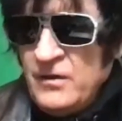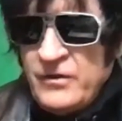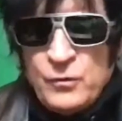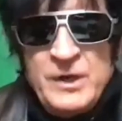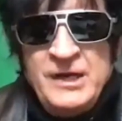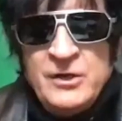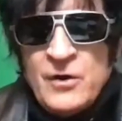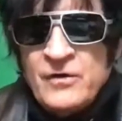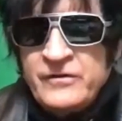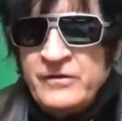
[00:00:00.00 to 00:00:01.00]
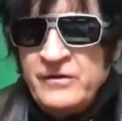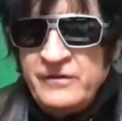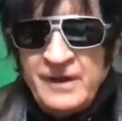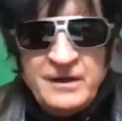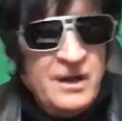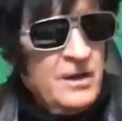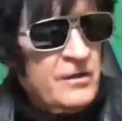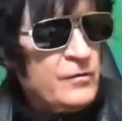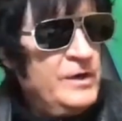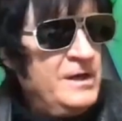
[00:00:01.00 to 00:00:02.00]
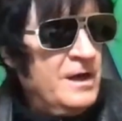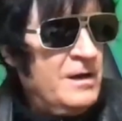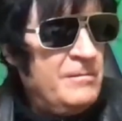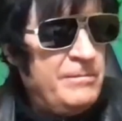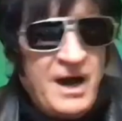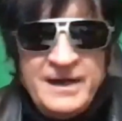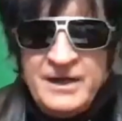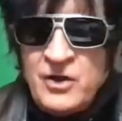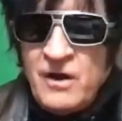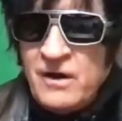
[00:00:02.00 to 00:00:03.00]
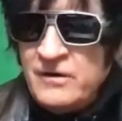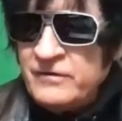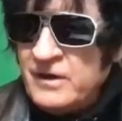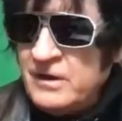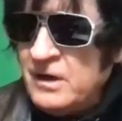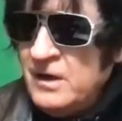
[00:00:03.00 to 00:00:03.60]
3 nurses and 3 bodyguards and